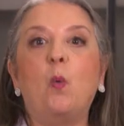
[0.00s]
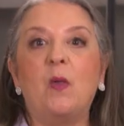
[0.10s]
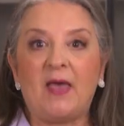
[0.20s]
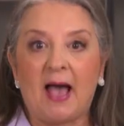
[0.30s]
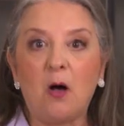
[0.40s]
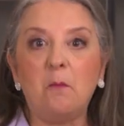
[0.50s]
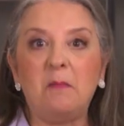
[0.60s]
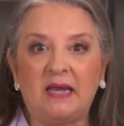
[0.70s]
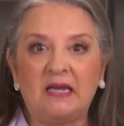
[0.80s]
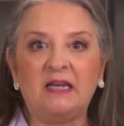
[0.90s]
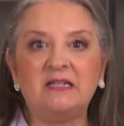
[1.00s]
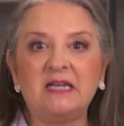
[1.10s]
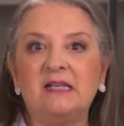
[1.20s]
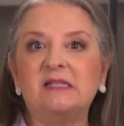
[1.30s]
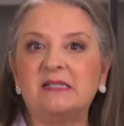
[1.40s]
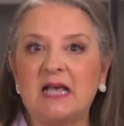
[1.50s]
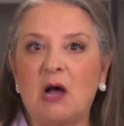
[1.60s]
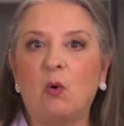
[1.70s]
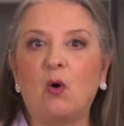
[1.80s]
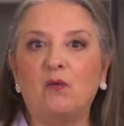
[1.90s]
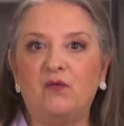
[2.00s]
without making it taste sour or